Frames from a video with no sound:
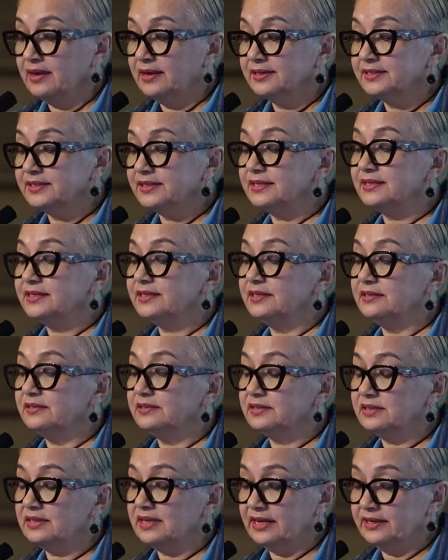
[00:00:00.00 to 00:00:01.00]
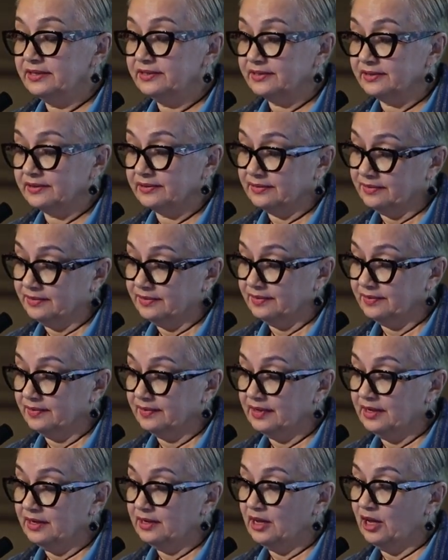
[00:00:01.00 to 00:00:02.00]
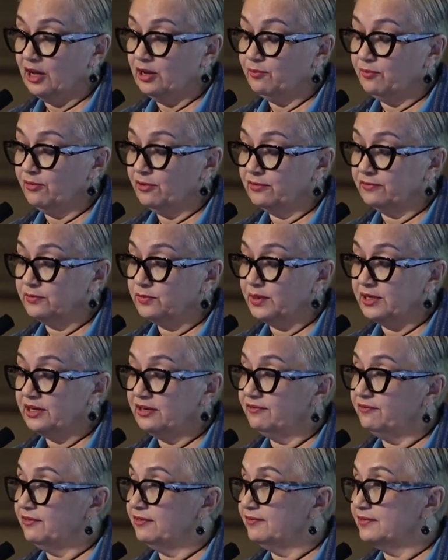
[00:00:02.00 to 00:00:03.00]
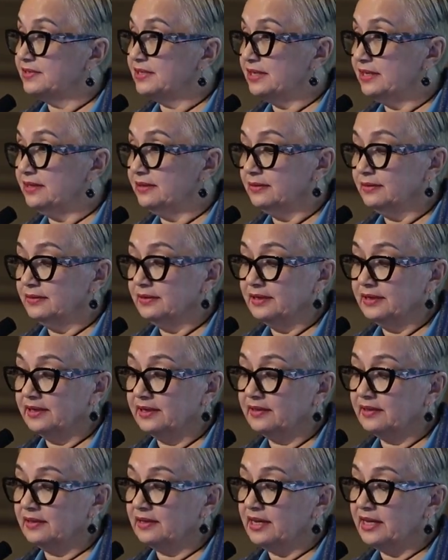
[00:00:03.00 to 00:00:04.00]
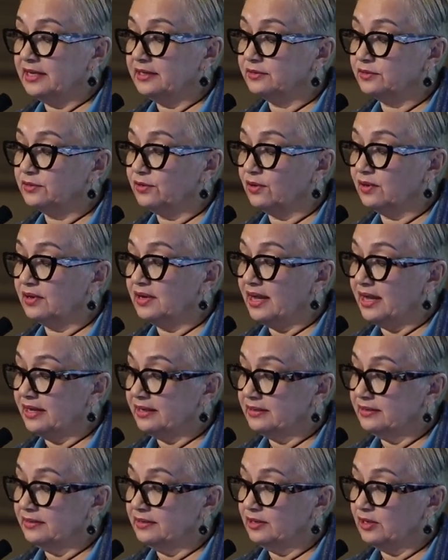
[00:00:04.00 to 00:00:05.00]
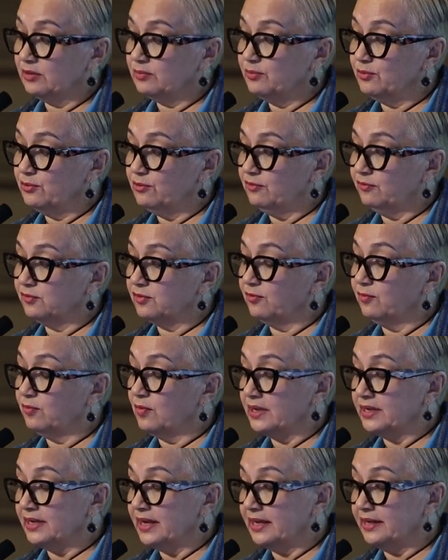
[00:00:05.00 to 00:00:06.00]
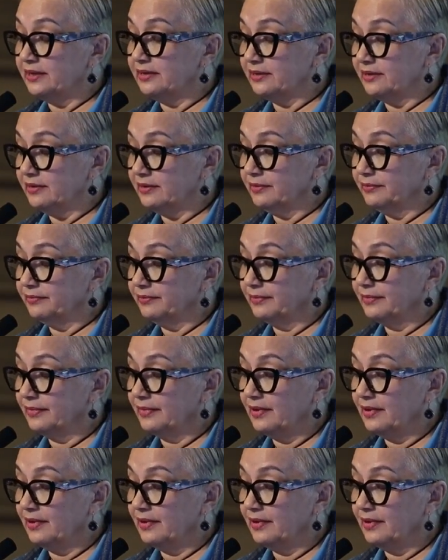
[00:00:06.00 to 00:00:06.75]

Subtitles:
6 years later, in April of 2015, the late Tok Nan approved of 1 acre.